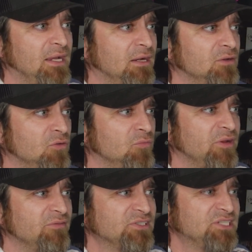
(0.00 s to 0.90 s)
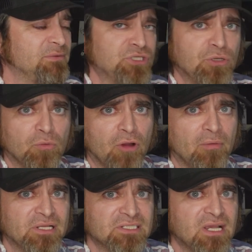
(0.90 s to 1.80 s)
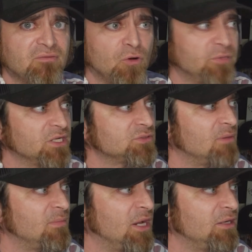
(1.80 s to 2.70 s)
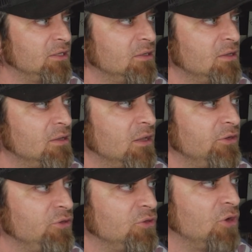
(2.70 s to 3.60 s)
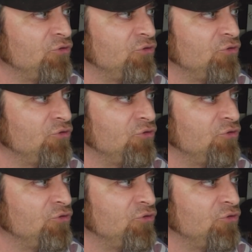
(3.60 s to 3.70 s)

I got a little bit of inception going on because I have OBS right behind it. And you can